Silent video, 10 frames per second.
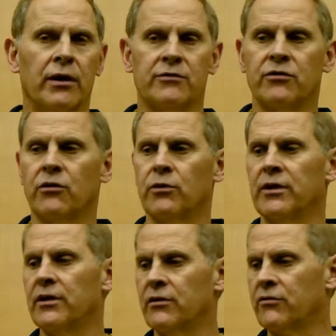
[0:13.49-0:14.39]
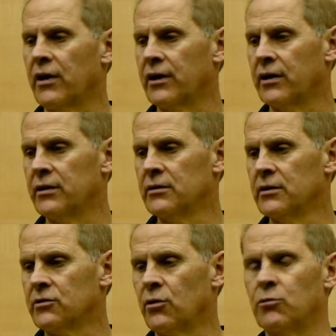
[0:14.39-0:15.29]
So it is
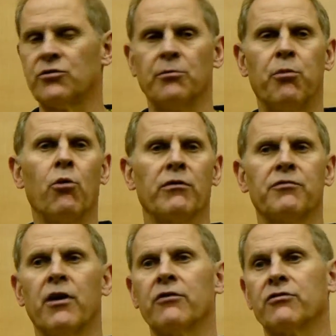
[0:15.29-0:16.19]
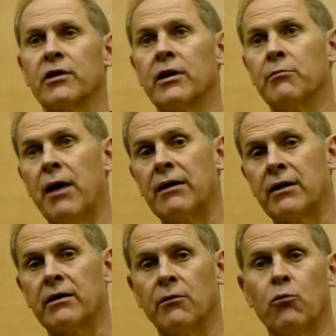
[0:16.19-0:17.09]
so it was important for us to get back,
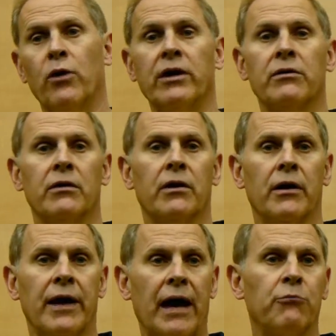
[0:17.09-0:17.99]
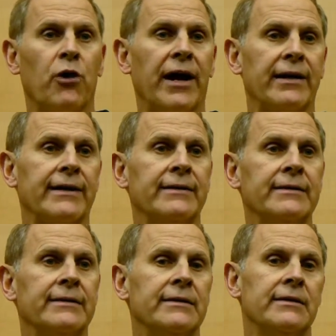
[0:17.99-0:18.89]
get the win at Bradley,
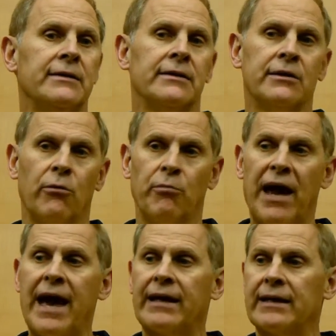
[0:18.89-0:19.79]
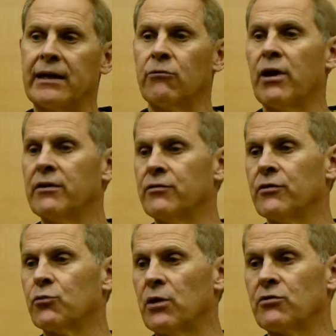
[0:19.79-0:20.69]
come back and get ready for
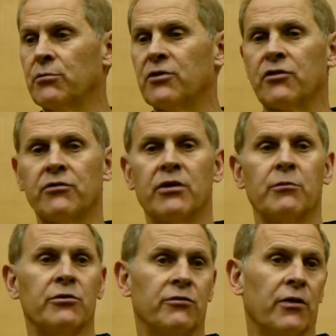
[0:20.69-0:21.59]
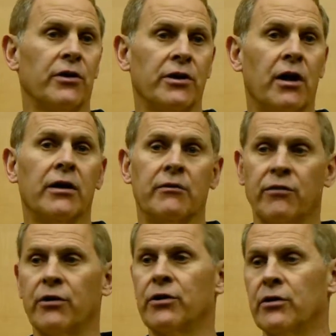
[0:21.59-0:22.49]
this Western Michigan team, which is very young and
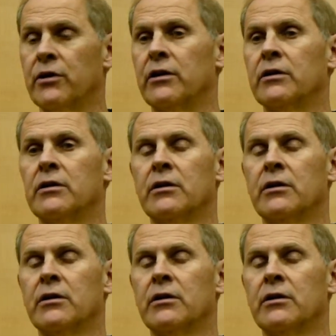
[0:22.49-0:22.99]
very good.